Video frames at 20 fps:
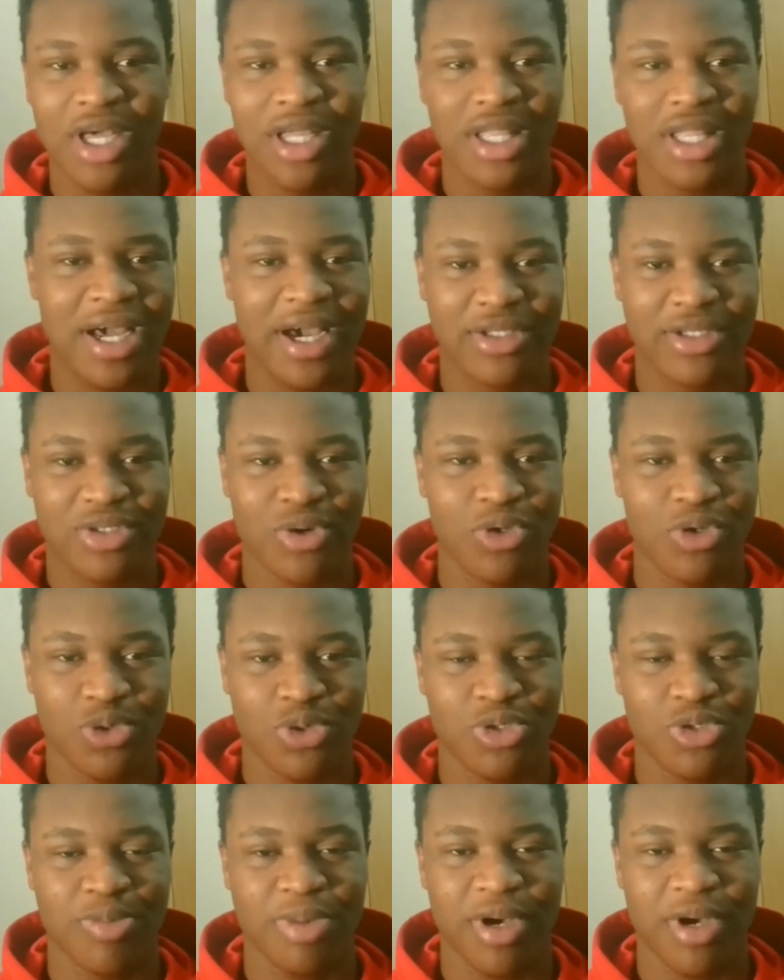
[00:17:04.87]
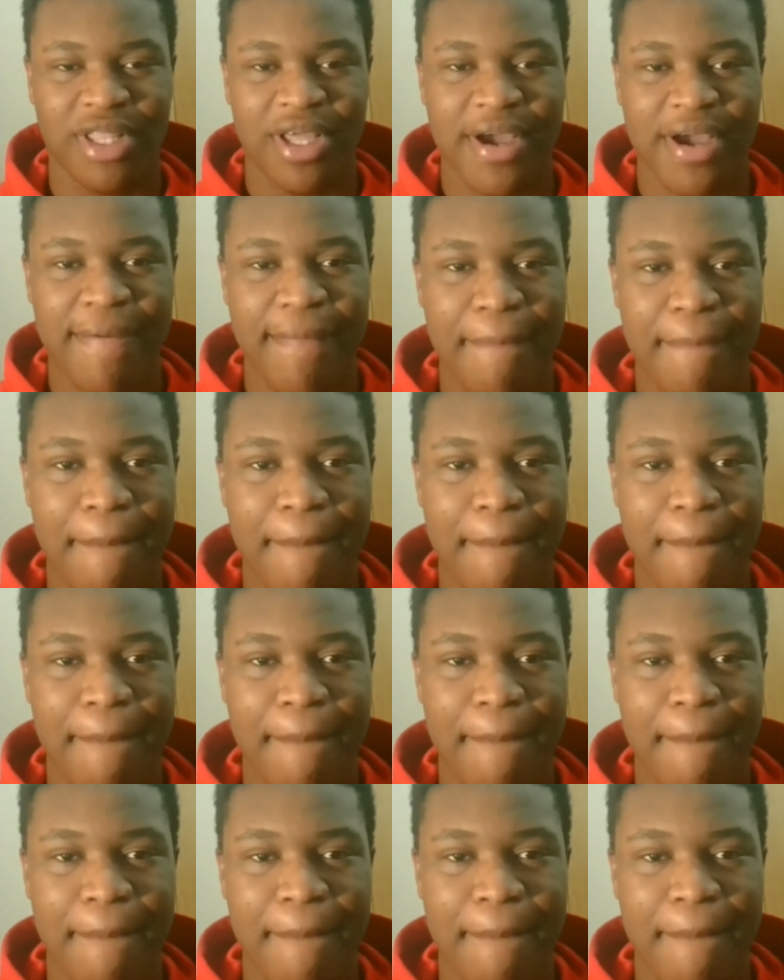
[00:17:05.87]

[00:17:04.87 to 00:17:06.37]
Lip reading: Like, talk to us about that.